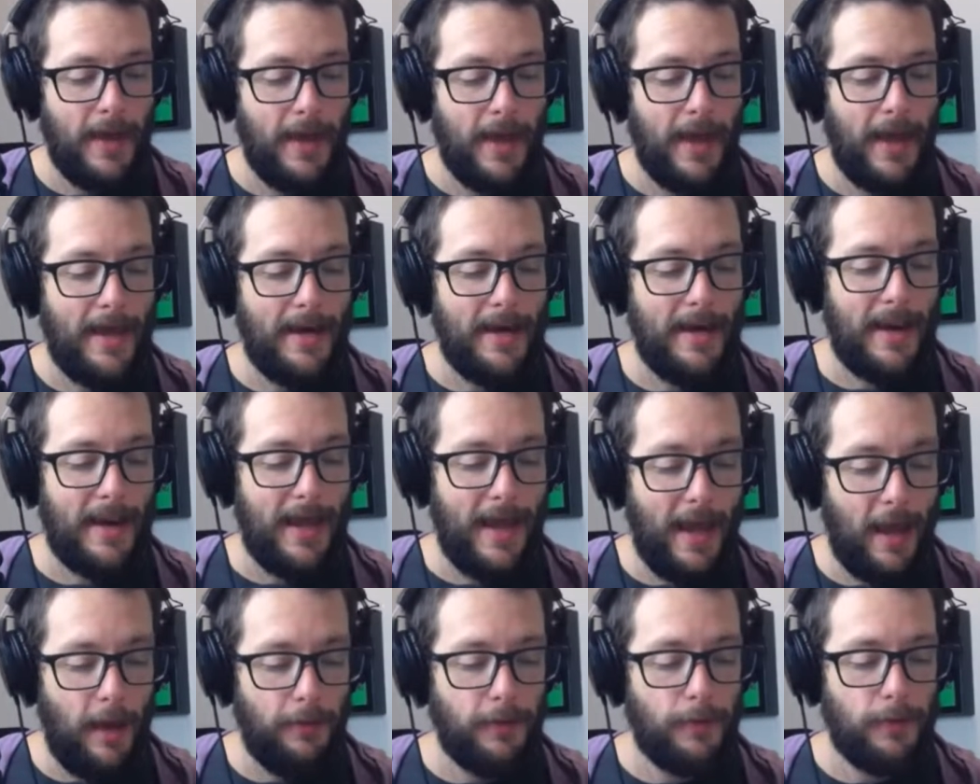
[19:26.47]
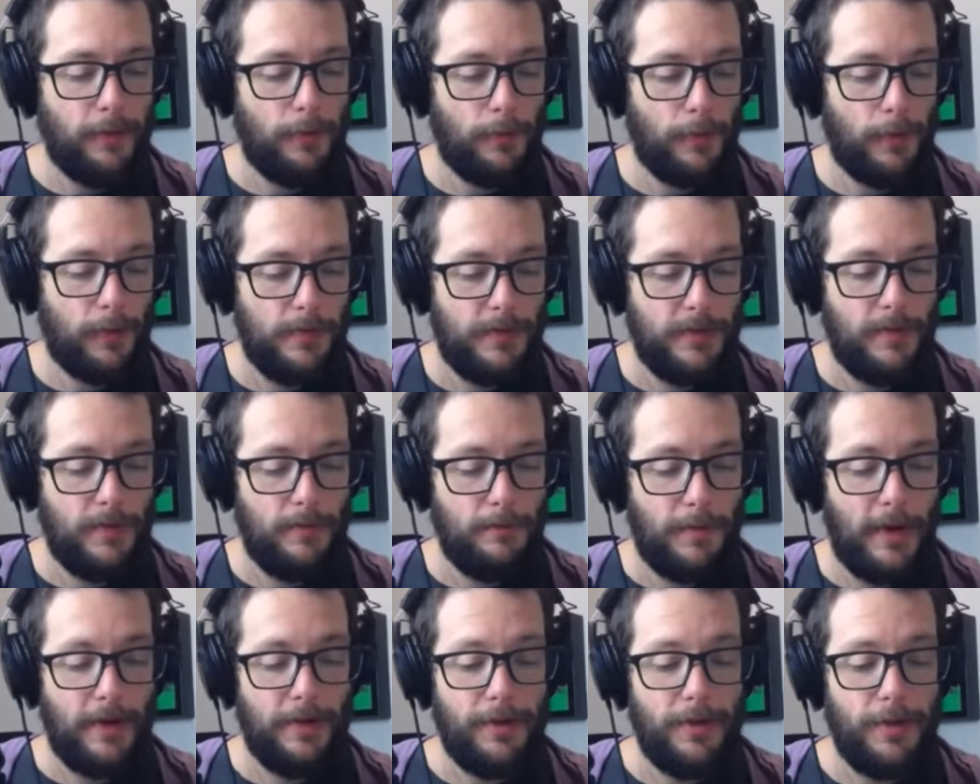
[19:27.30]
and it afterwards,
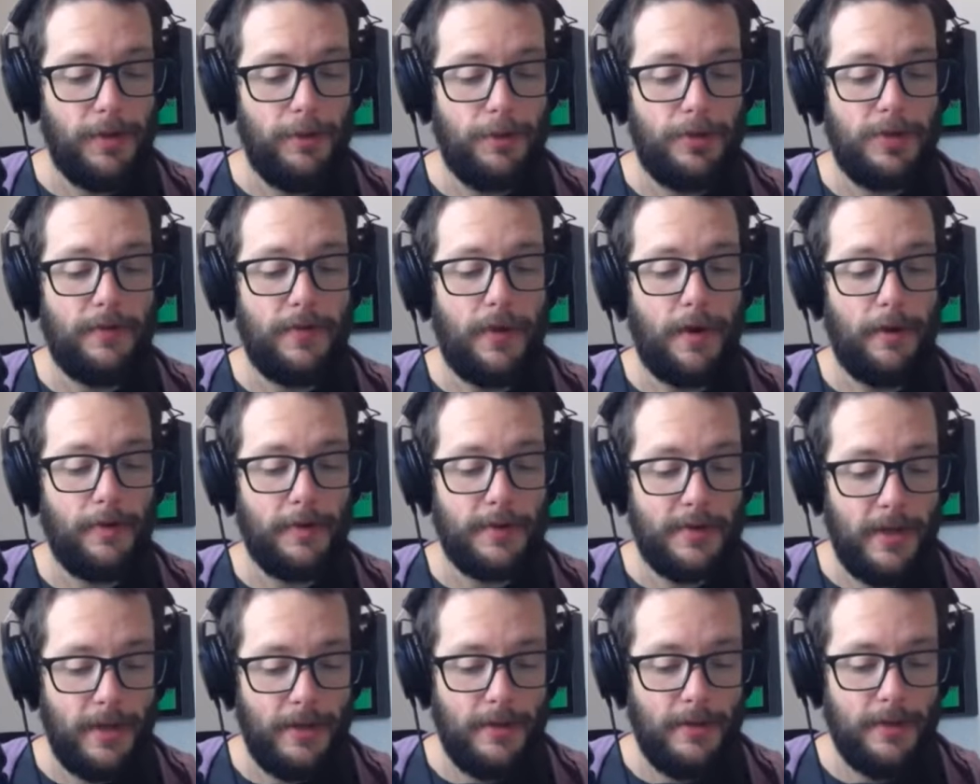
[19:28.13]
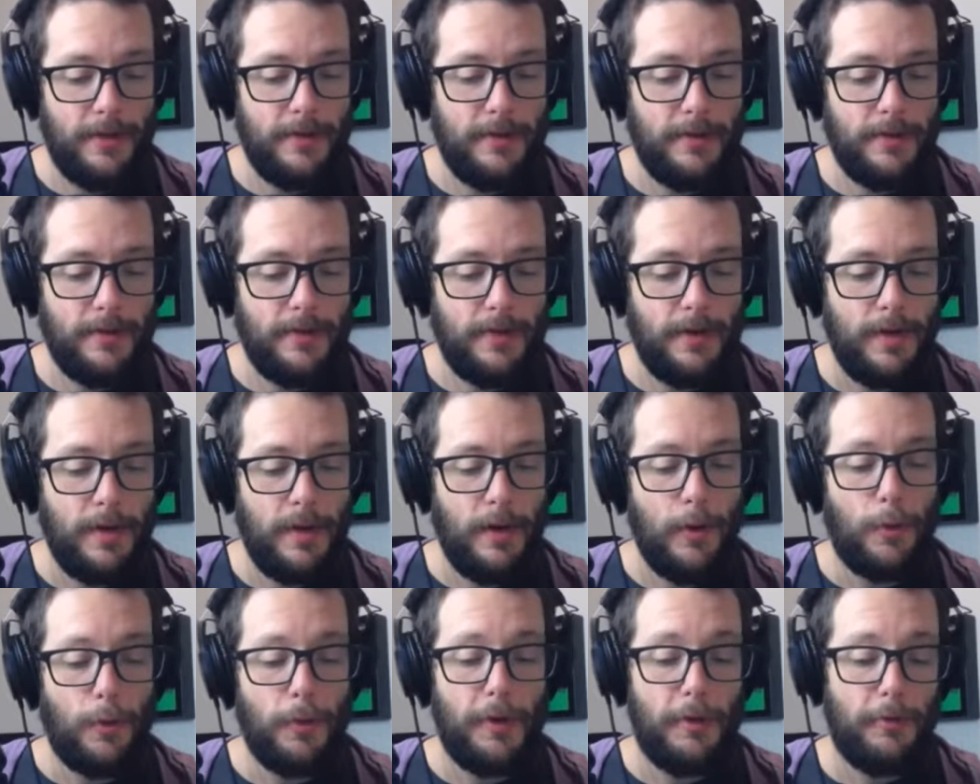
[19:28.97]
by the use of our senses,
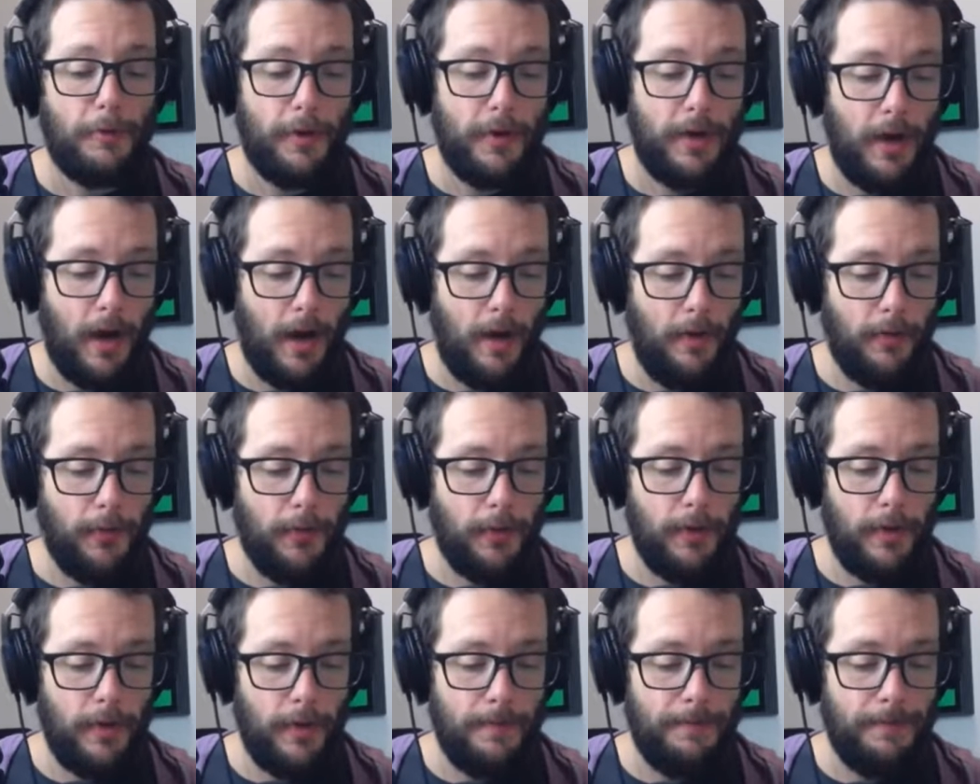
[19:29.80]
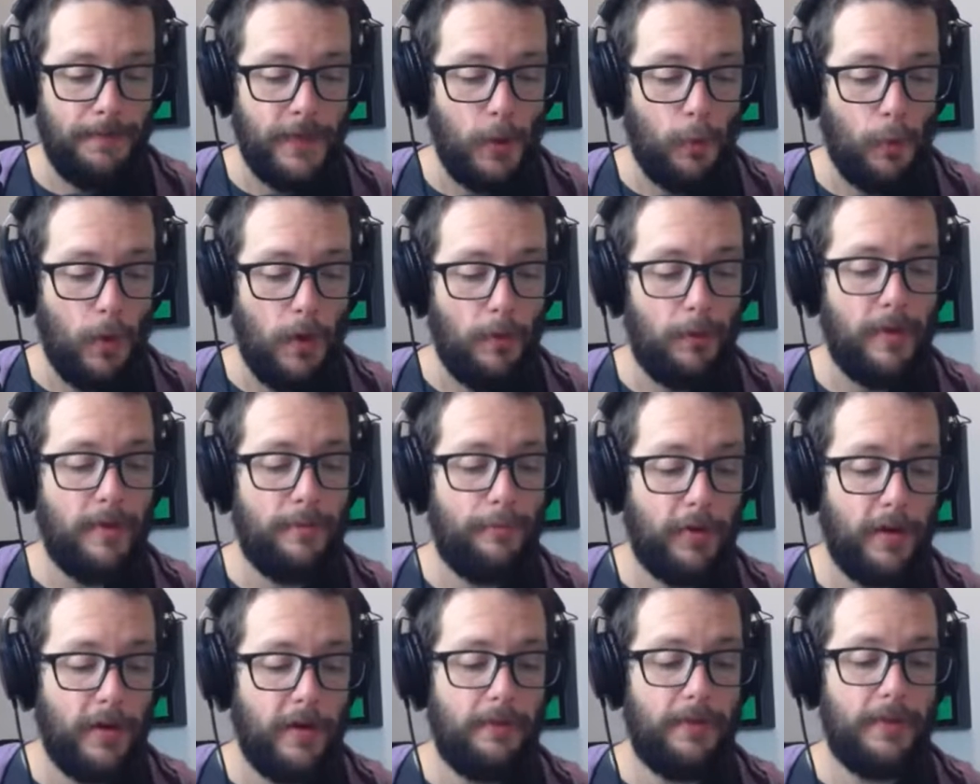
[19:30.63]
we recovered what we
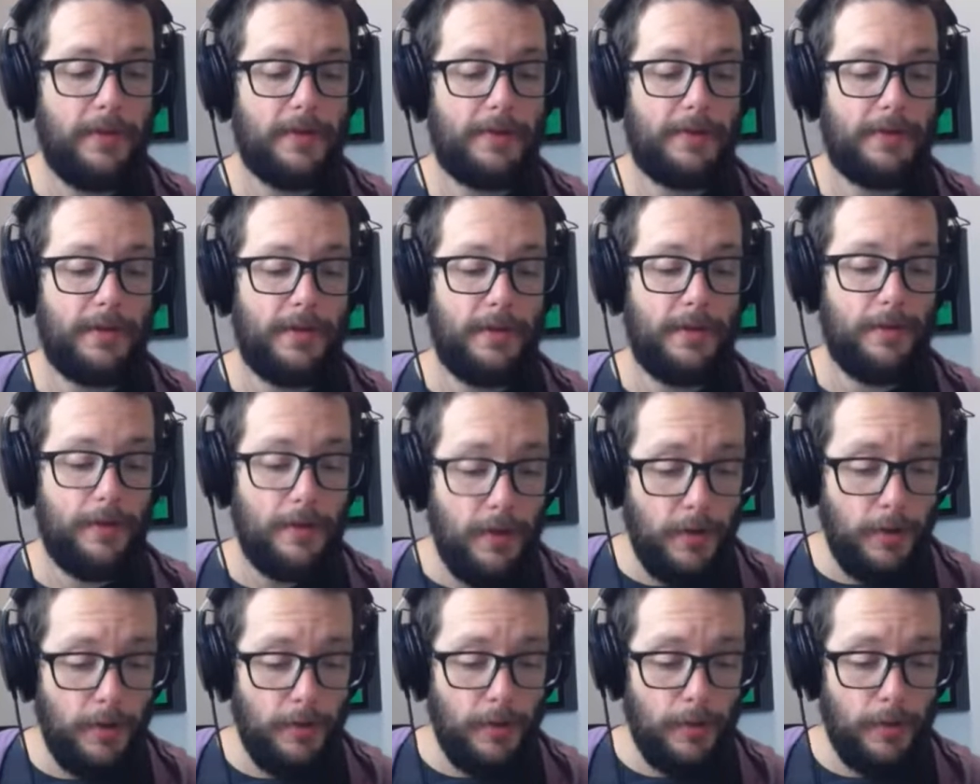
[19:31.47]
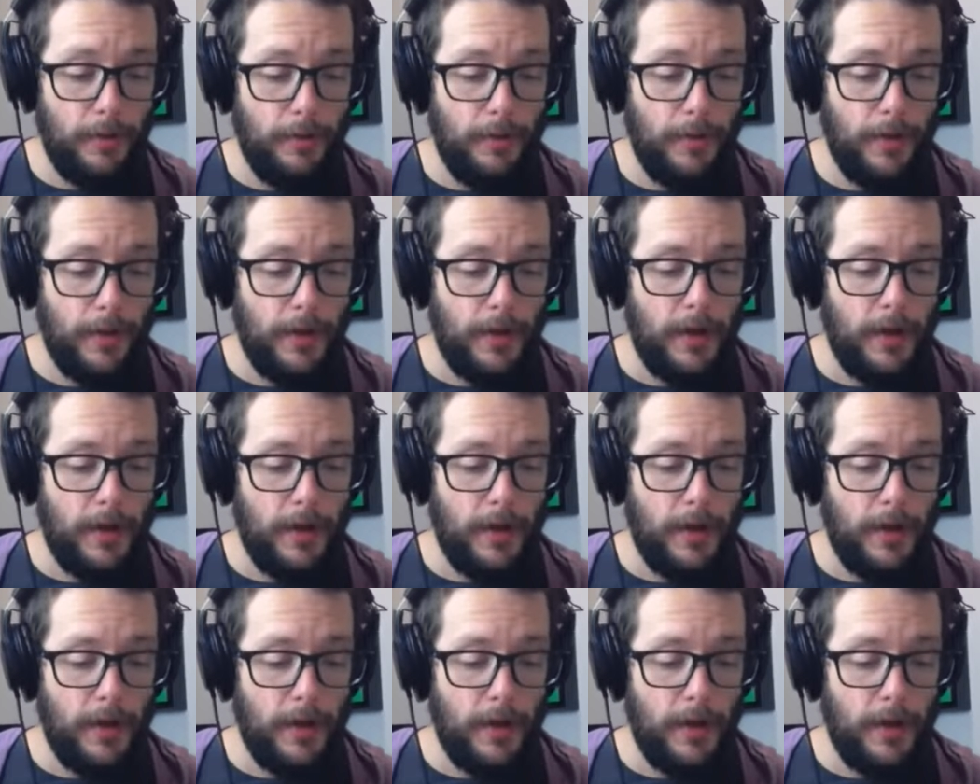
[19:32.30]
previously knew,